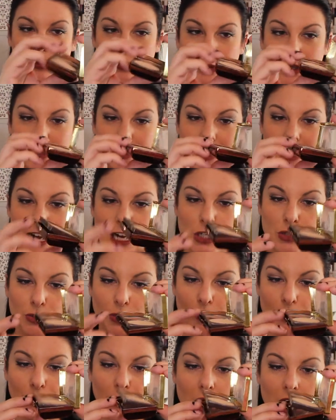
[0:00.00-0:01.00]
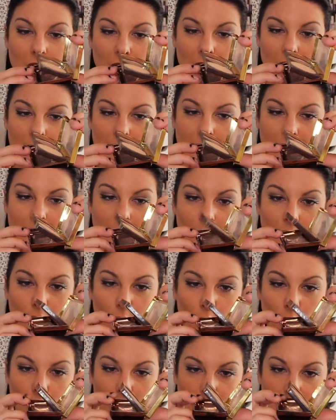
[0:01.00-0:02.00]
but the actual product
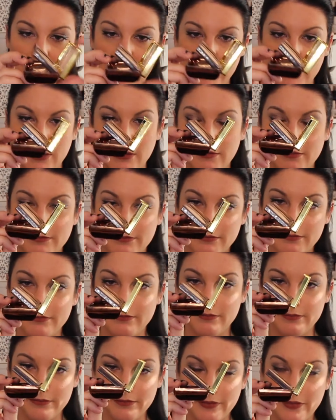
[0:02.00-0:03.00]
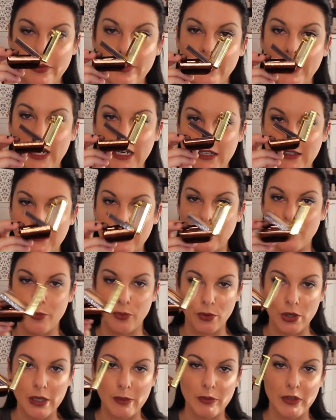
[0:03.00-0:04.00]
will not. That is
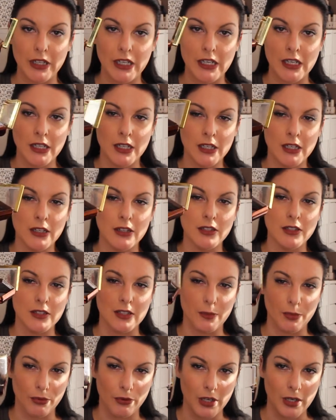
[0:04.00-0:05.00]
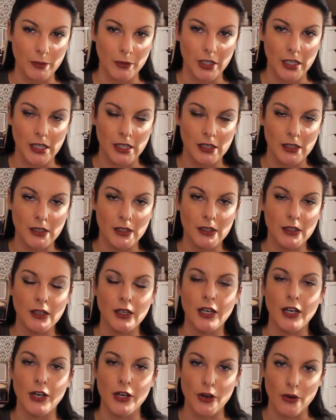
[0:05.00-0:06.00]
supremely, supremely
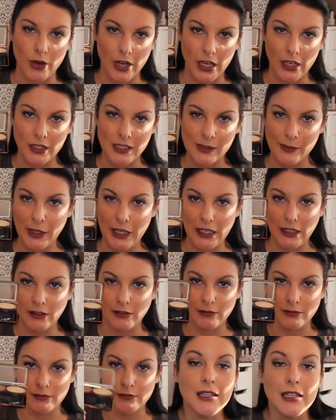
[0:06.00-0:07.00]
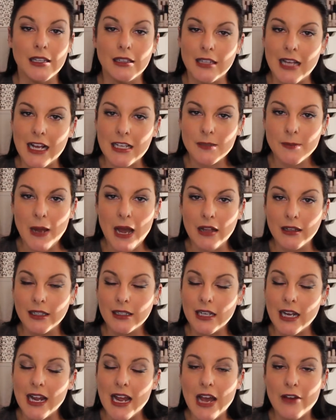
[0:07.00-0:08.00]
annoying to me. The last
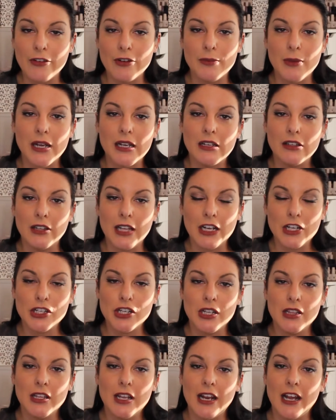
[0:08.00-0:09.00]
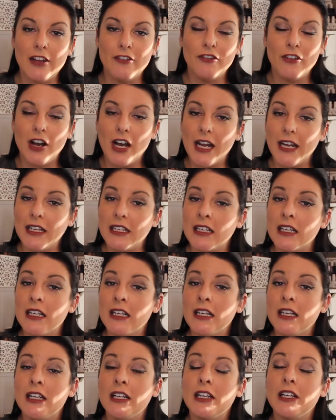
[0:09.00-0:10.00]
palette I have in my collection that I find
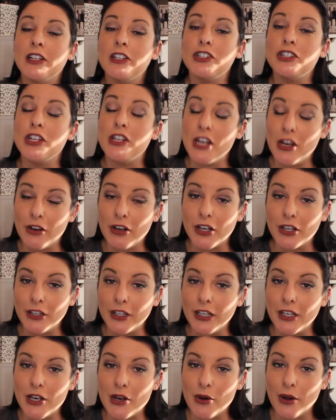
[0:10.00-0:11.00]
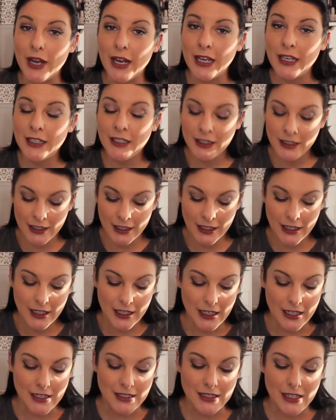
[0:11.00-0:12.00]
generically annoying
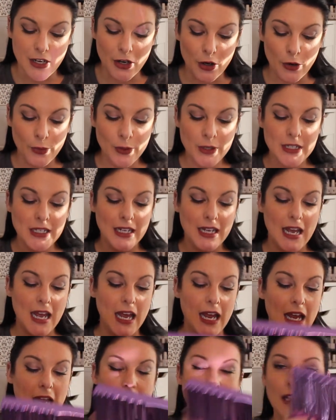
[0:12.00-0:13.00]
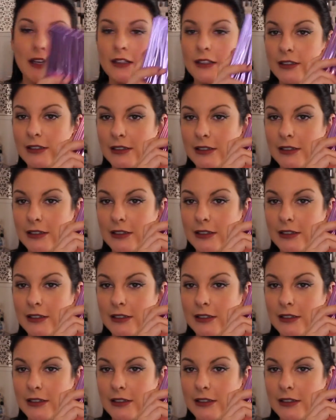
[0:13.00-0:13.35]
is the Urban Decay,